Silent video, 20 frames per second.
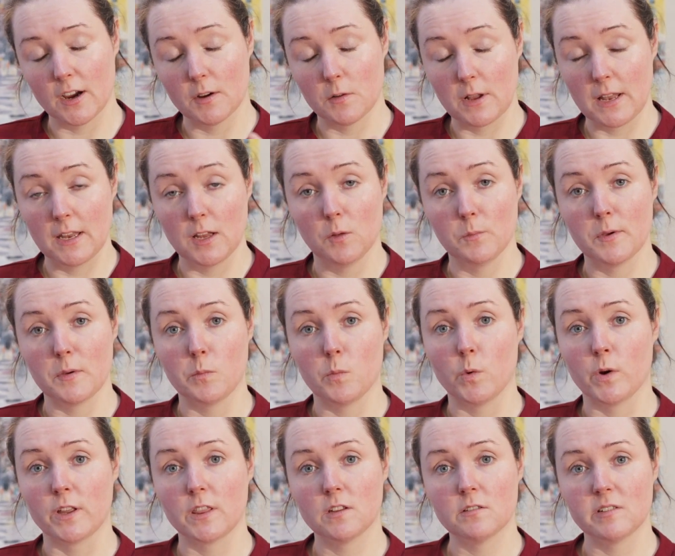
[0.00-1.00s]
a little bit
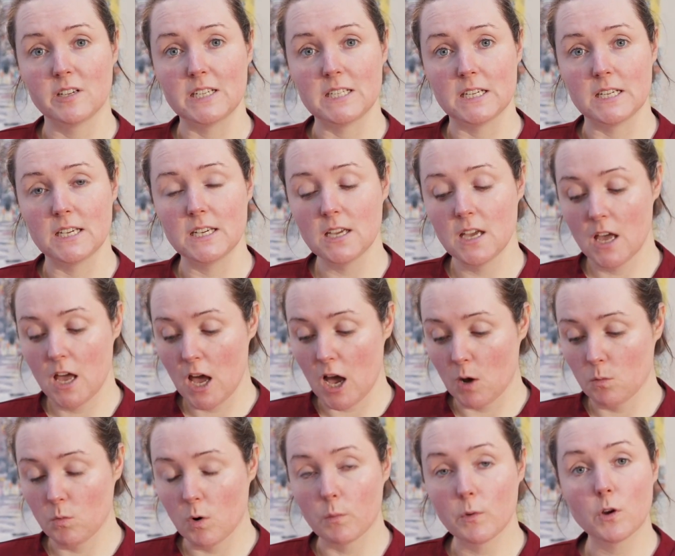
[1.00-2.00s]
more 3D.
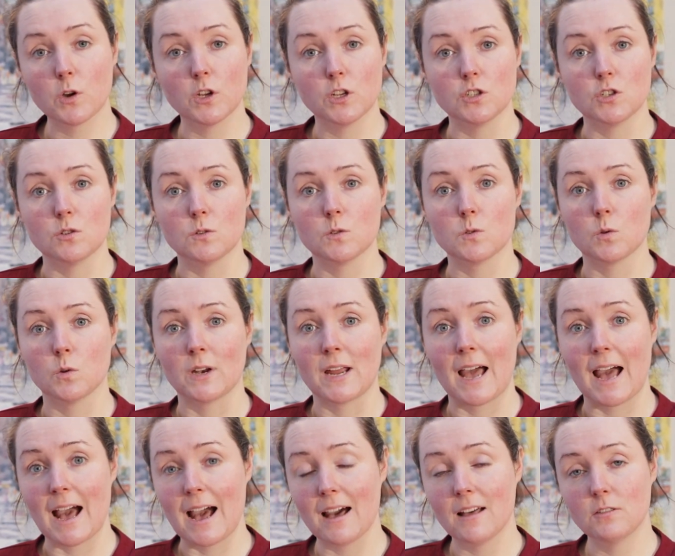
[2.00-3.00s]
And what we're going to do is
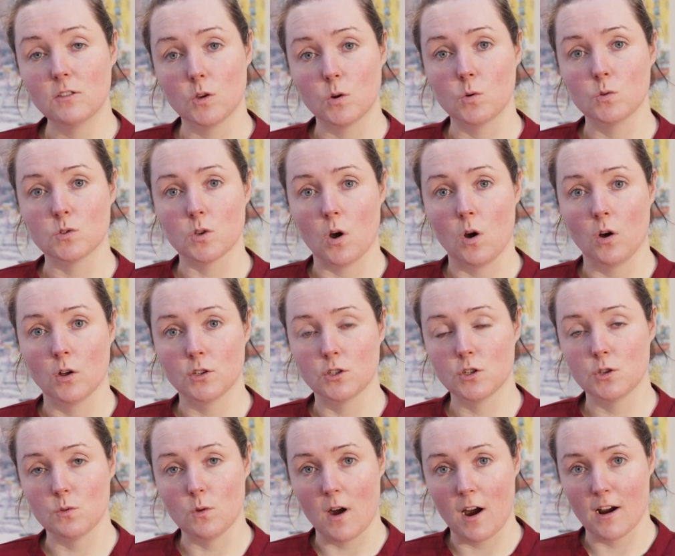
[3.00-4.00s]
going to add those
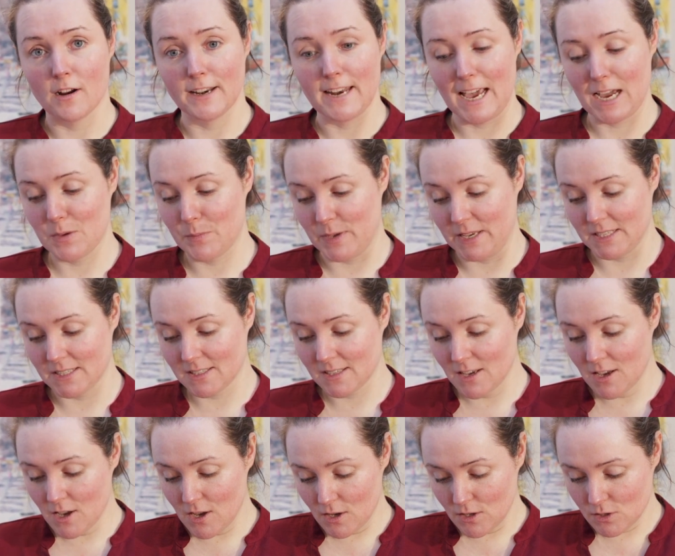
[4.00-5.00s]
onto our neck piece.
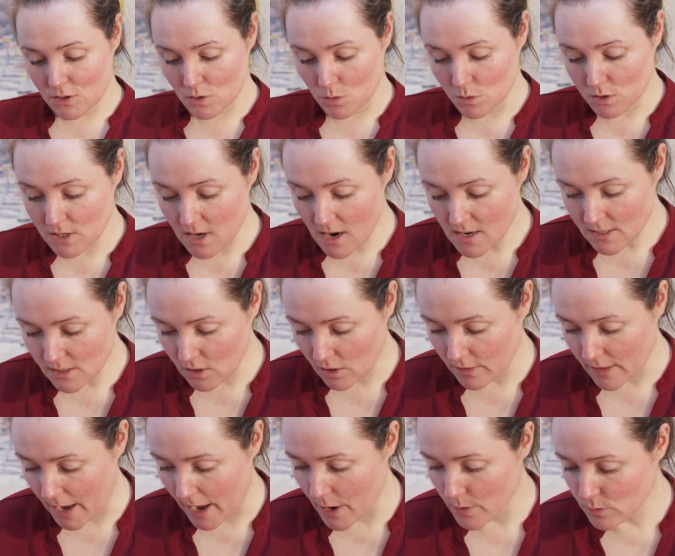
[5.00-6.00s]
So starting
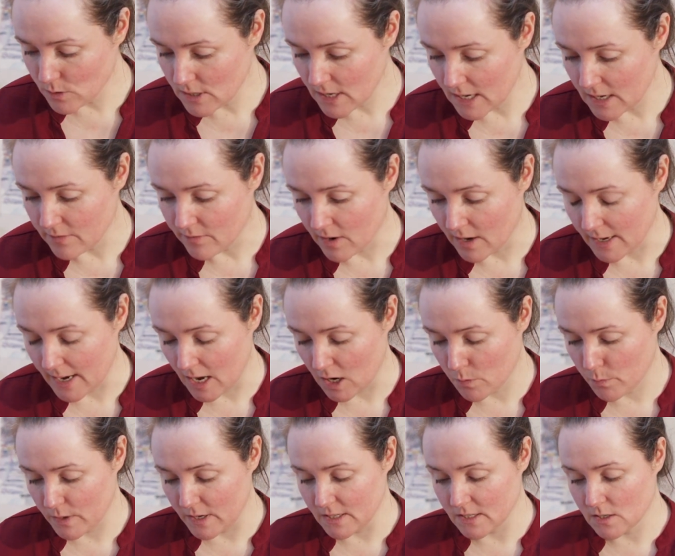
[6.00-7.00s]
on the outside of our
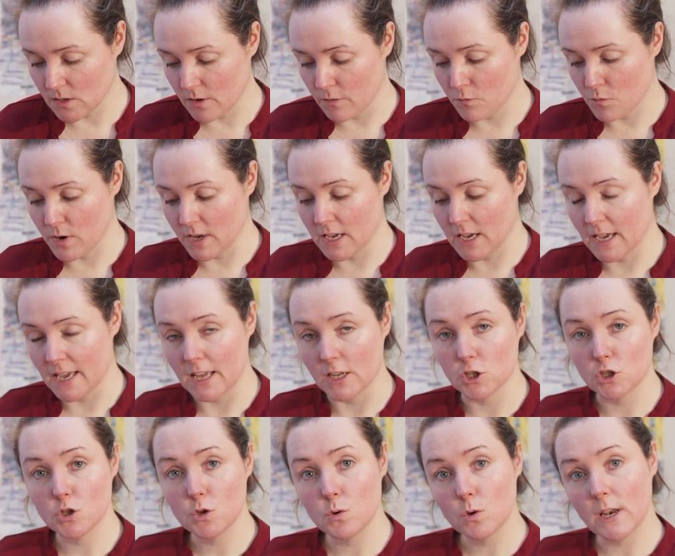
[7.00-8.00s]
neck piece, if we can
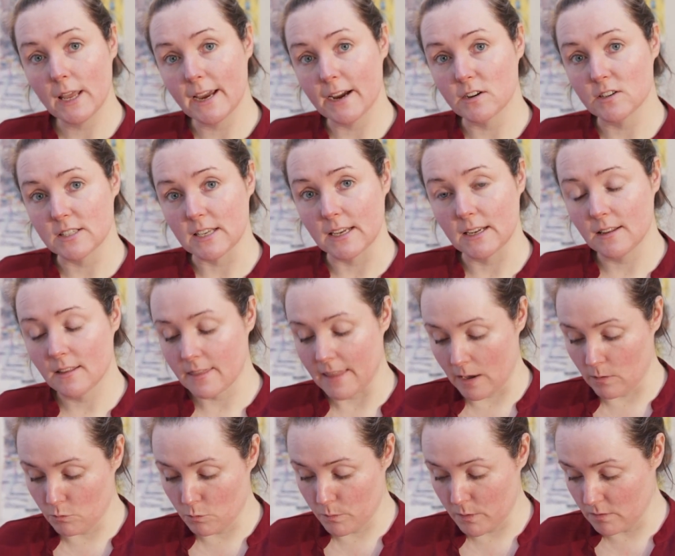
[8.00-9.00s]
get 2 layers in,
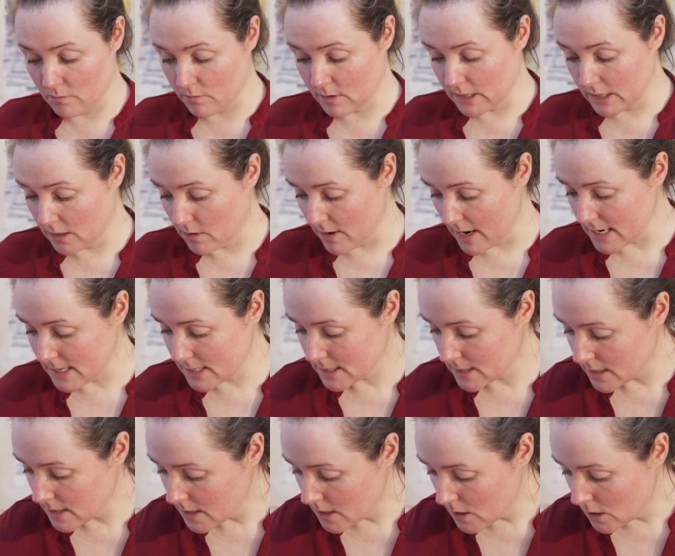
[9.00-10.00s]
that would be really
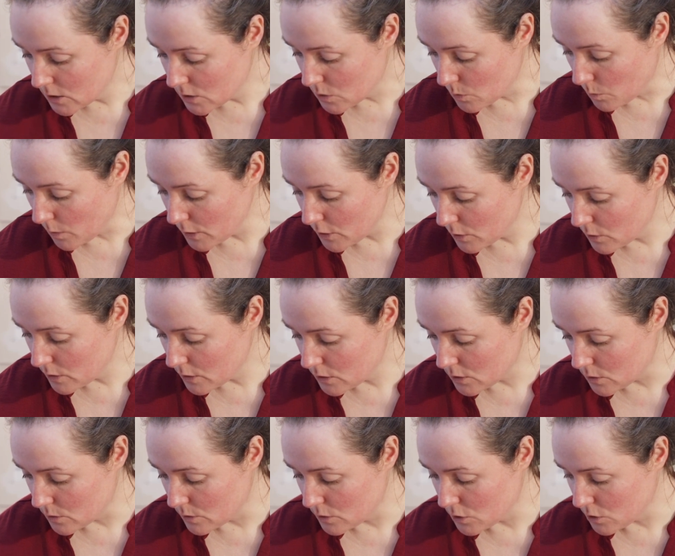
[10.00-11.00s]
great. So what we're going to
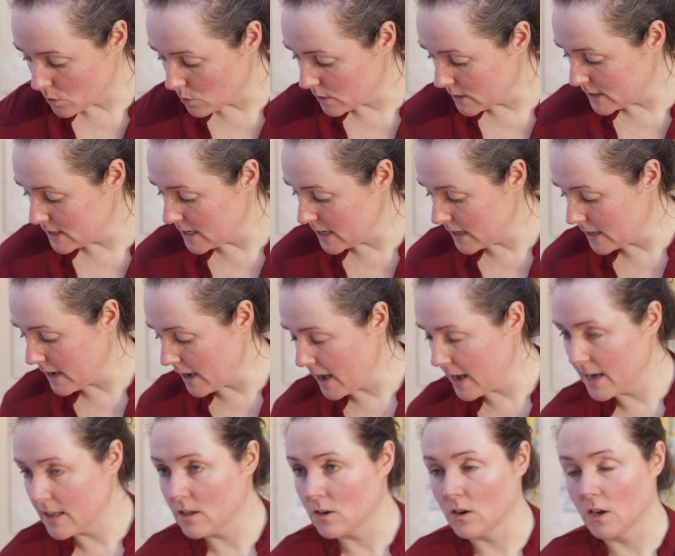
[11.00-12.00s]
do is we're going to take
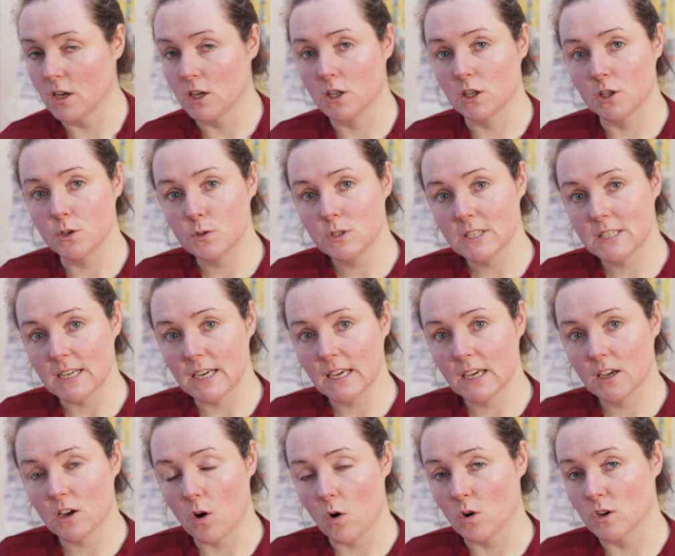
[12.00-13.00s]
either a glue
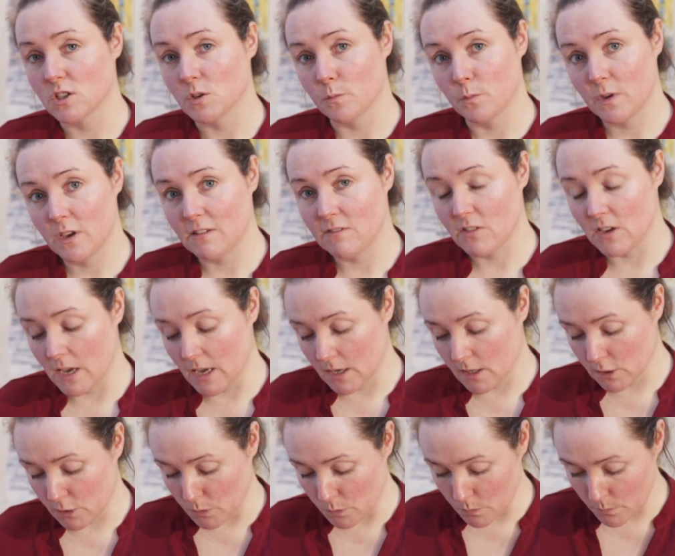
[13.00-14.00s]
stick or some PVA
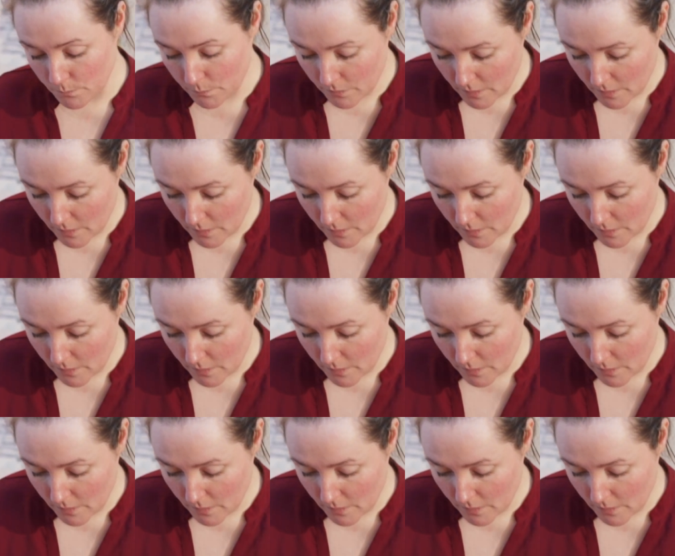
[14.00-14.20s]
glue,